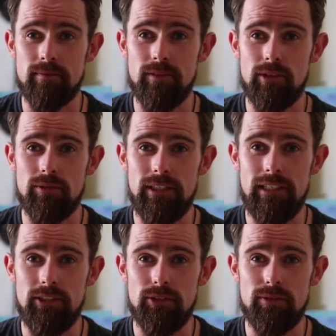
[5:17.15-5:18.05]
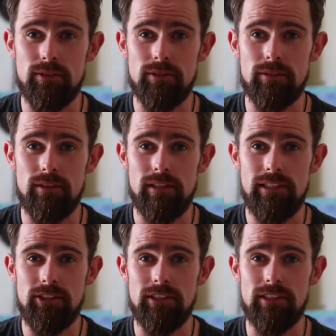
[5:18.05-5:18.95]
So thanks for
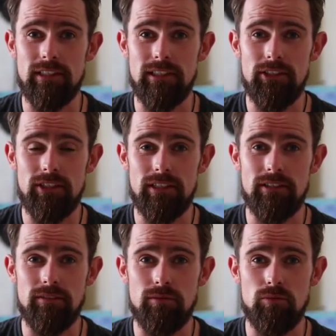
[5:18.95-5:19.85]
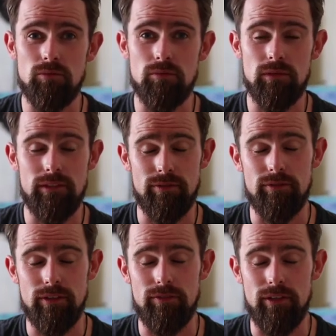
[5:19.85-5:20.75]
listening to these. I
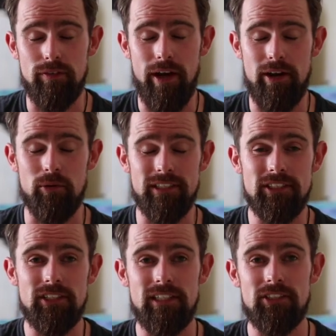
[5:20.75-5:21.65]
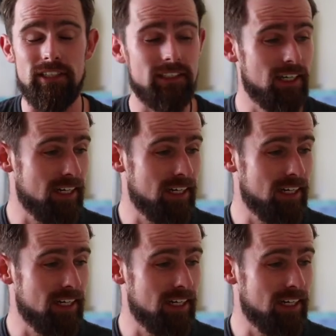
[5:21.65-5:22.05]
if anyone is listening.